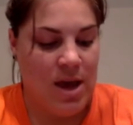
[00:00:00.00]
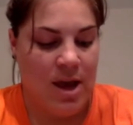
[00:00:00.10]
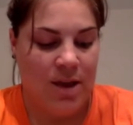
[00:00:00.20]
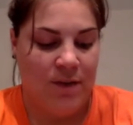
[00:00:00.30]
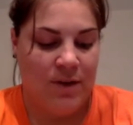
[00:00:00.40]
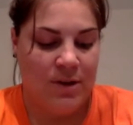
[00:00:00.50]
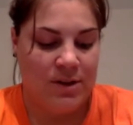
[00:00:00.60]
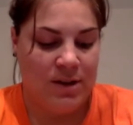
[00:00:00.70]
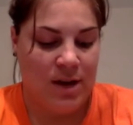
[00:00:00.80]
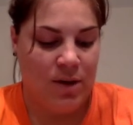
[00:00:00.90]
and the
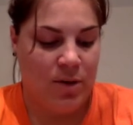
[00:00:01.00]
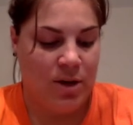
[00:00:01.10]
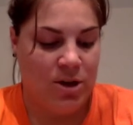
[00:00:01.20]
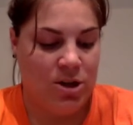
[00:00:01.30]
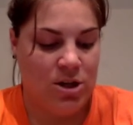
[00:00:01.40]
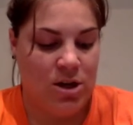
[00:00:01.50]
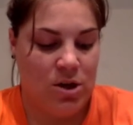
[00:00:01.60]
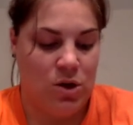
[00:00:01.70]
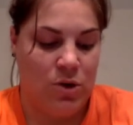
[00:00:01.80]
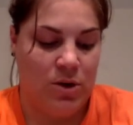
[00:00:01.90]
first language,
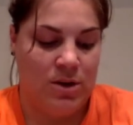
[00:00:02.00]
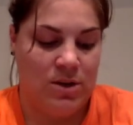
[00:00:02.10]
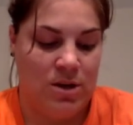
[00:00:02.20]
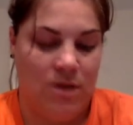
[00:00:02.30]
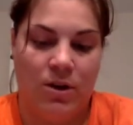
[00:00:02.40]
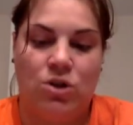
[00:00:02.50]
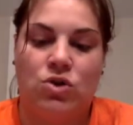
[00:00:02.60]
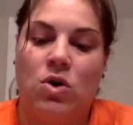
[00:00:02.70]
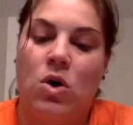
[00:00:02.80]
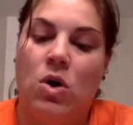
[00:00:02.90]
locus of
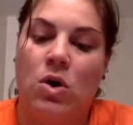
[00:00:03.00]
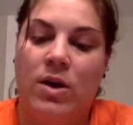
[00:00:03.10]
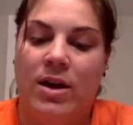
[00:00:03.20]
control,